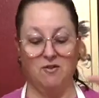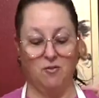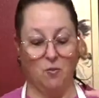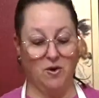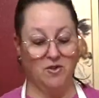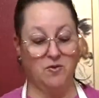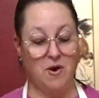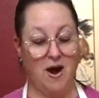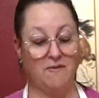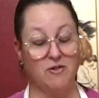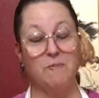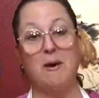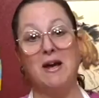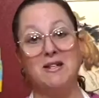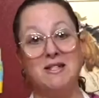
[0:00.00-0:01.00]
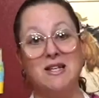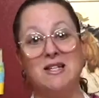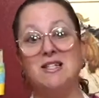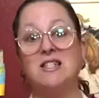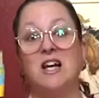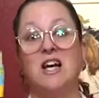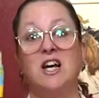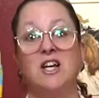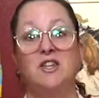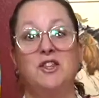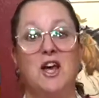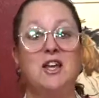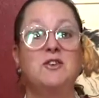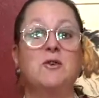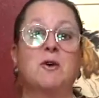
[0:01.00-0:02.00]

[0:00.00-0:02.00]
once you have the basics, then you